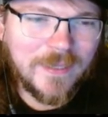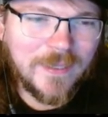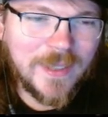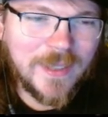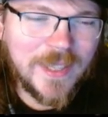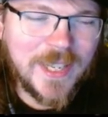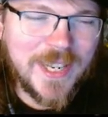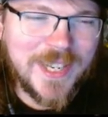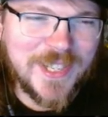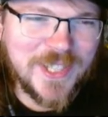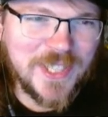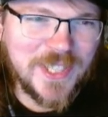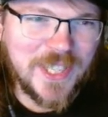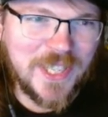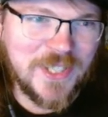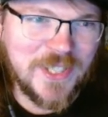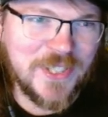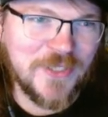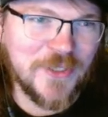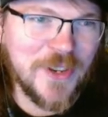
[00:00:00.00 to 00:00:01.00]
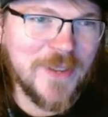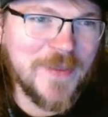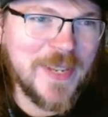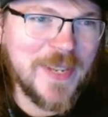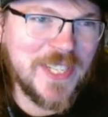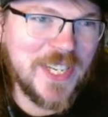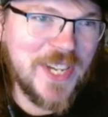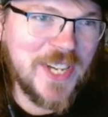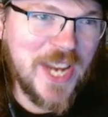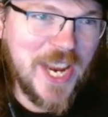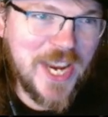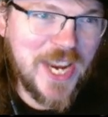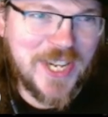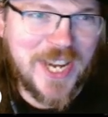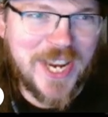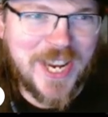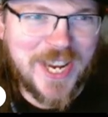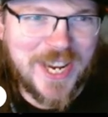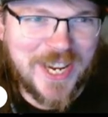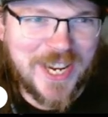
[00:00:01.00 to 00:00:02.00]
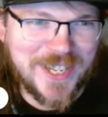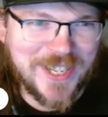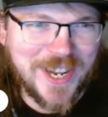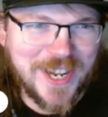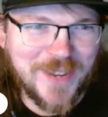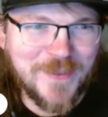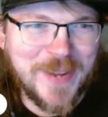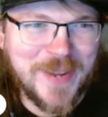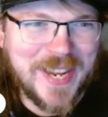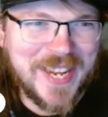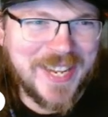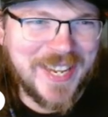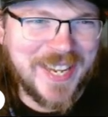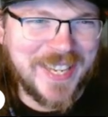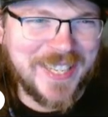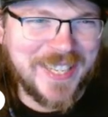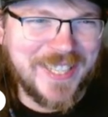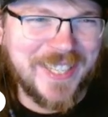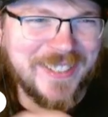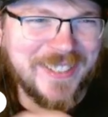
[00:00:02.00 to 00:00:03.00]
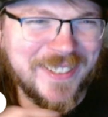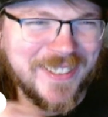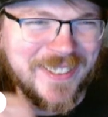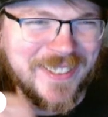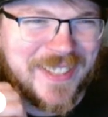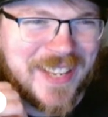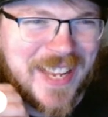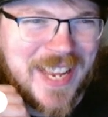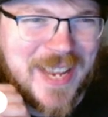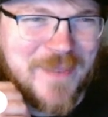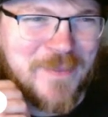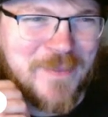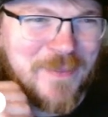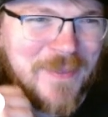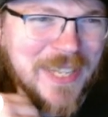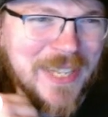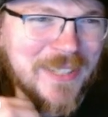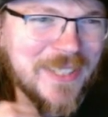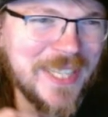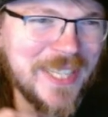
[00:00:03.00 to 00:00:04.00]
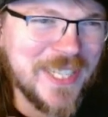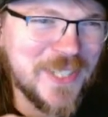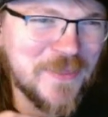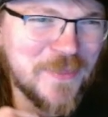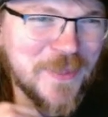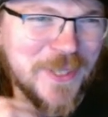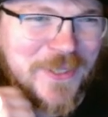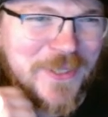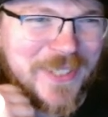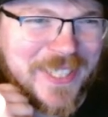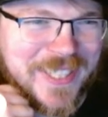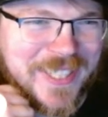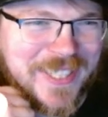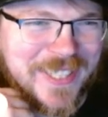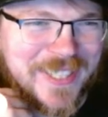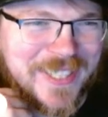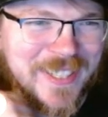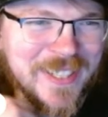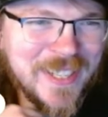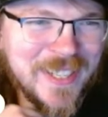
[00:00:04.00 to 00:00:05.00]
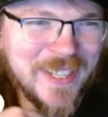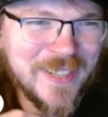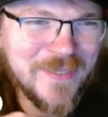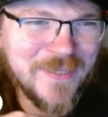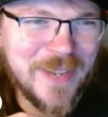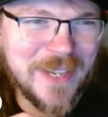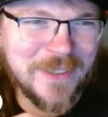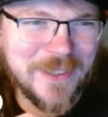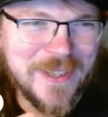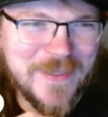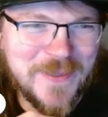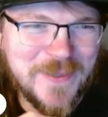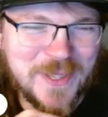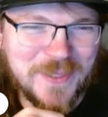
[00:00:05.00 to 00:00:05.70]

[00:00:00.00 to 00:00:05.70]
And he's just like screaming. He's like, Nadine, come back. My leg's broken. My ribs